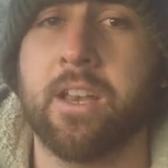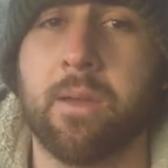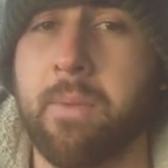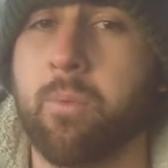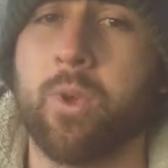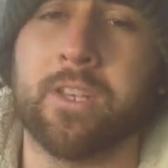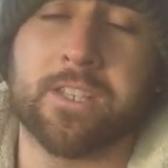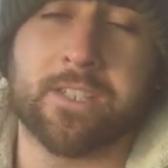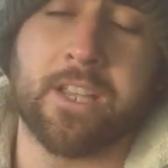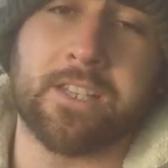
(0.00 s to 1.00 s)
maybe we can
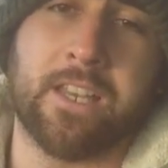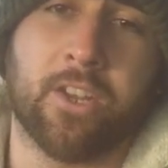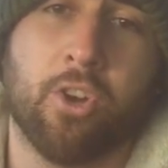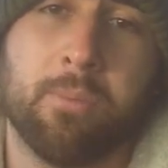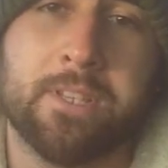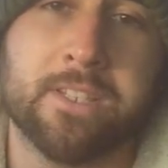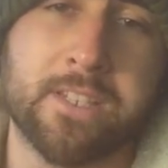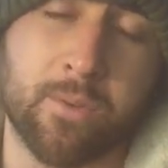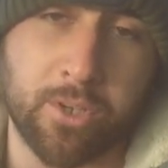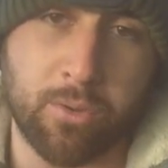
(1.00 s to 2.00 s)
discuss it in the comments and
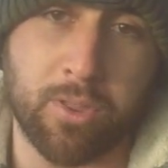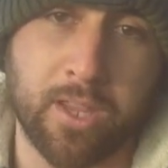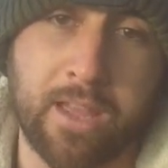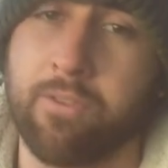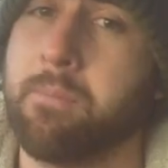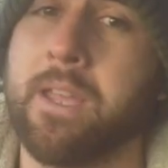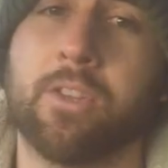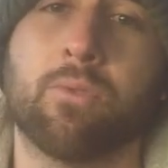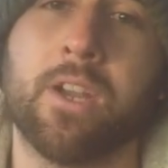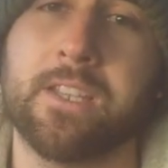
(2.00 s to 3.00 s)
see what you think. Have I made
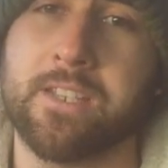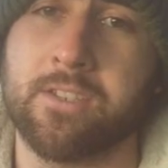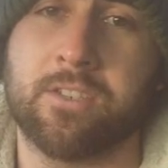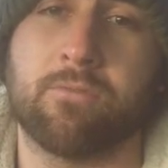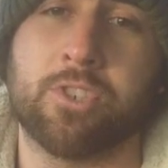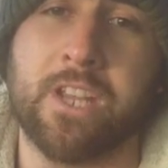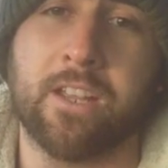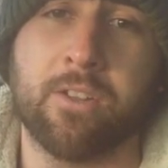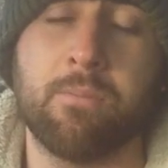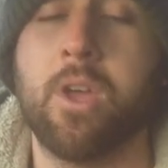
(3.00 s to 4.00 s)
the right decision to
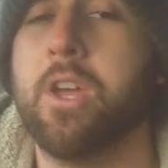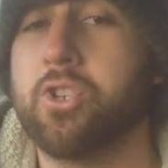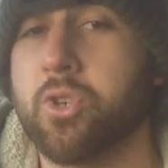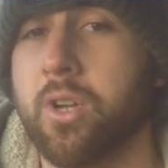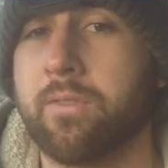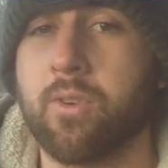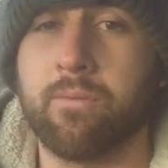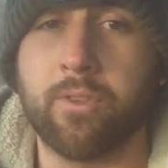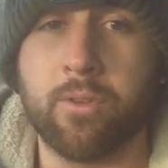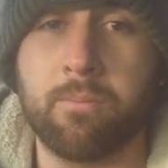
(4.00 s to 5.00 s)
reject them? Should I have
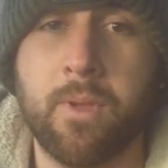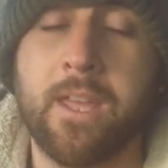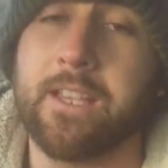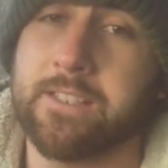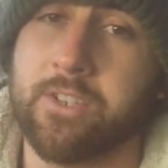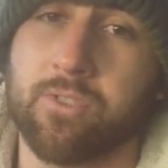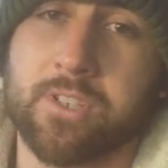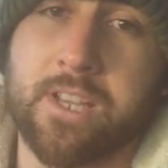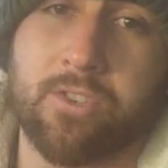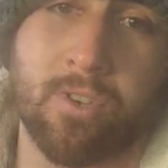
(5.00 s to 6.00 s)
gone for them? Etc,
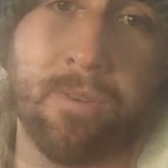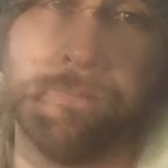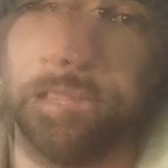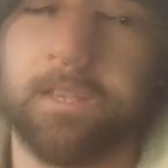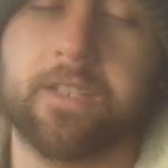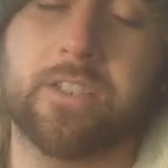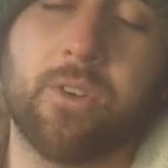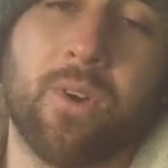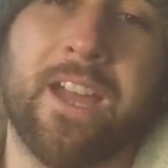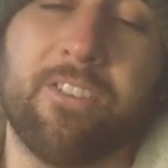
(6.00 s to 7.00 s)
etc.
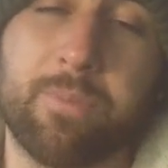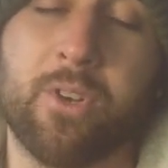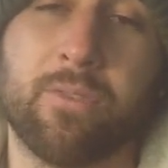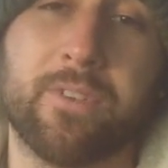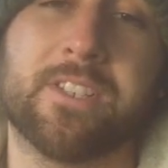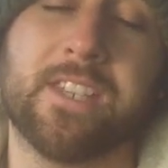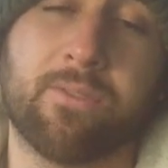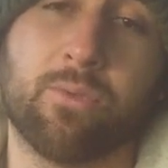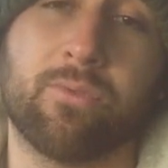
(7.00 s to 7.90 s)
So I have been offered several